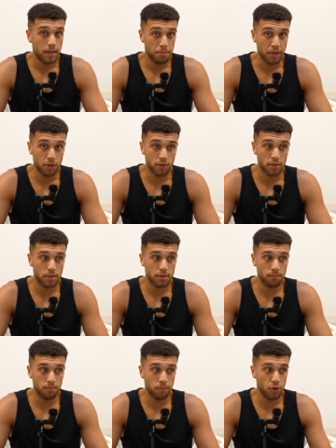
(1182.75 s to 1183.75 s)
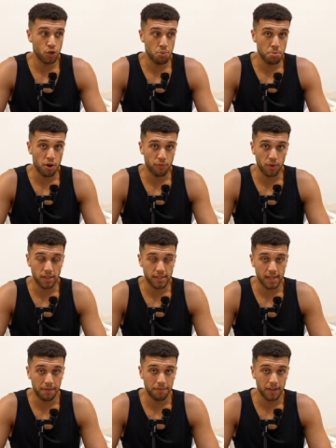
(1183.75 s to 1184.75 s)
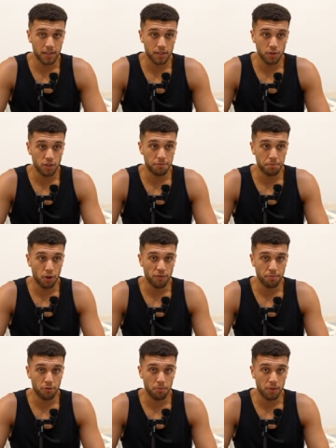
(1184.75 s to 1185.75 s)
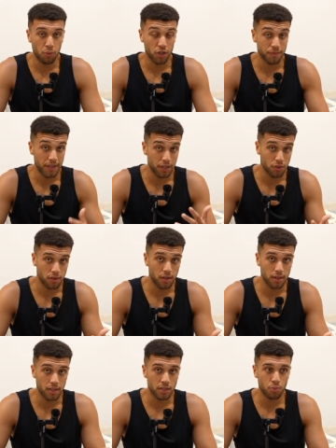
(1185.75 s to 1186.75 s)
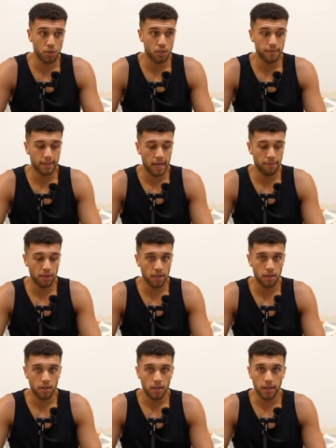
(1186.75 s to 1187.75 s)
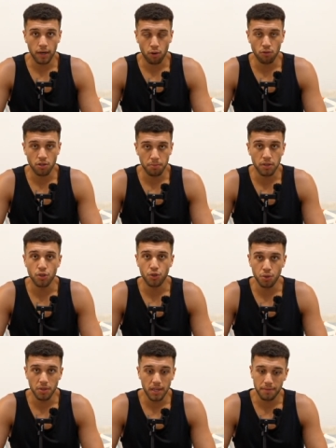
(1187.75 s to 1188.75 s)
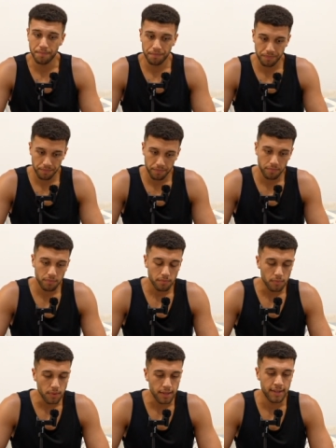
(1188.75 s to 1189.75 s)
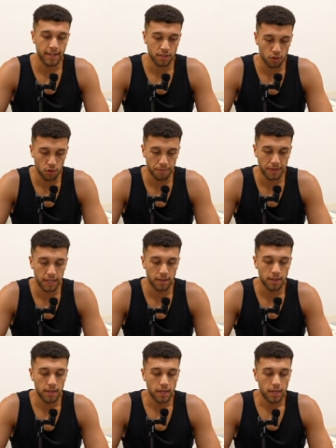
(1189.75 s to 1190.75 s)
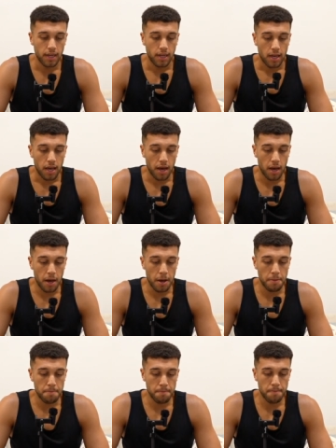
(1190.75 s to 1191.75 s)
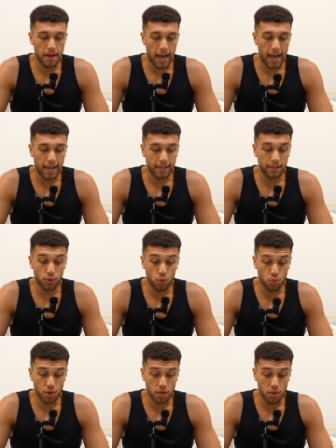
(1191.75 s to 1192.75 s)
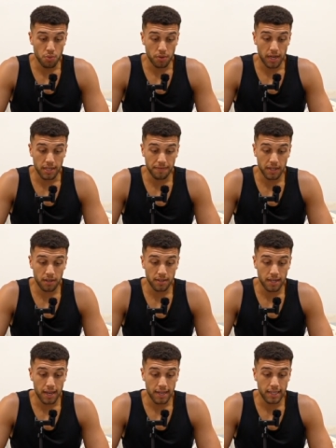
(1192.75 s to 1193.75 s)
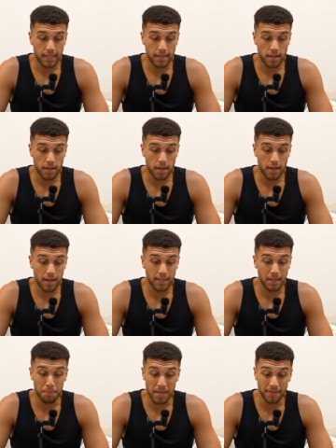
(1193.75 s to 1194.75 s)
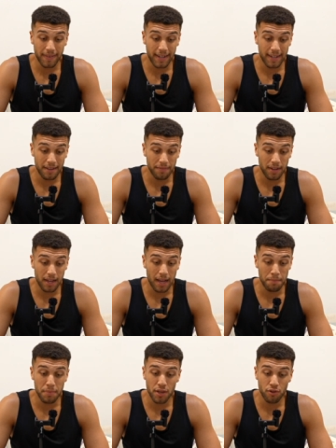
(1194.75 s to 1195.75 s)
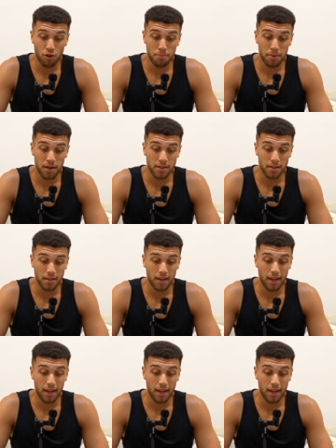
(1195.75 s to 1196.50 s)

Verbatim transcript: because you both want the same thing. So you've both probably watched videos like this, which have gave you the encouragement to do that. That's a good thing. Um, and also, last thing I'll say is uh, it's the best feeling ever, and being your own boss